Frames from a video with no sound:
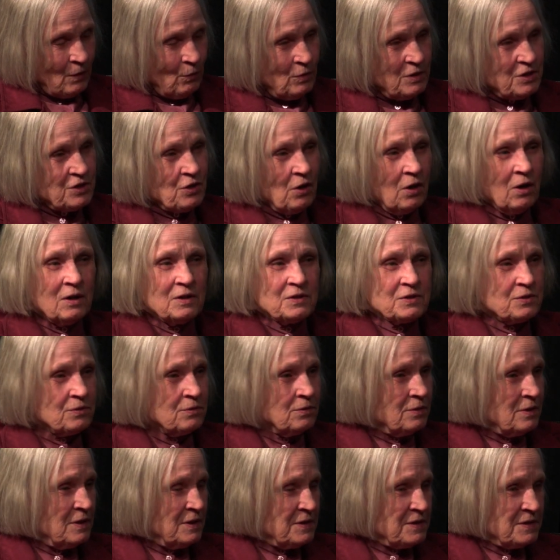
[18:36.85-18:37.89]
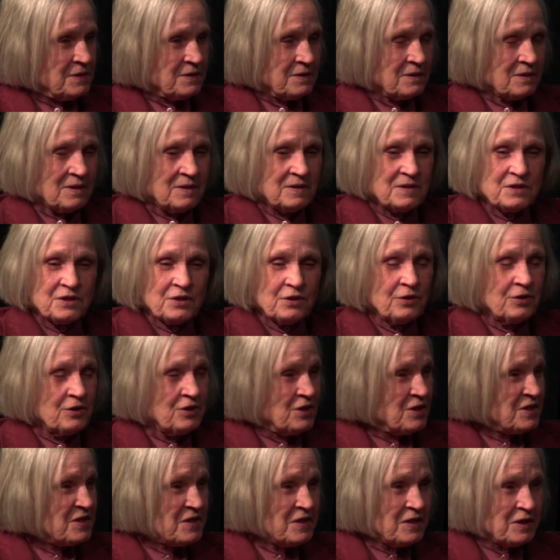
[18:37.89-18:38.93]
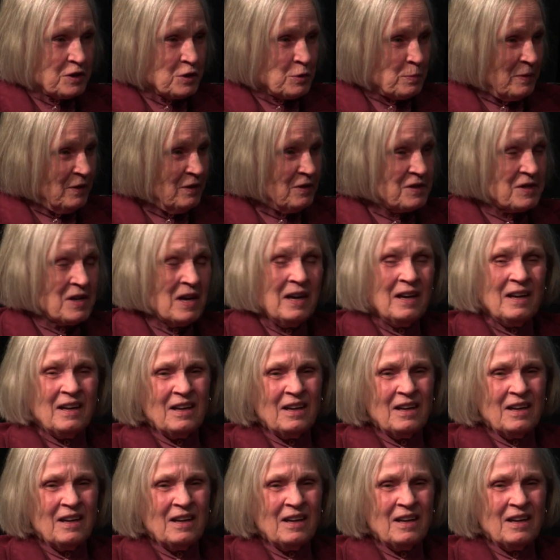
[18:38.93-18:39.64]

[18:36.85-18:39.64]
which also is considered just experience.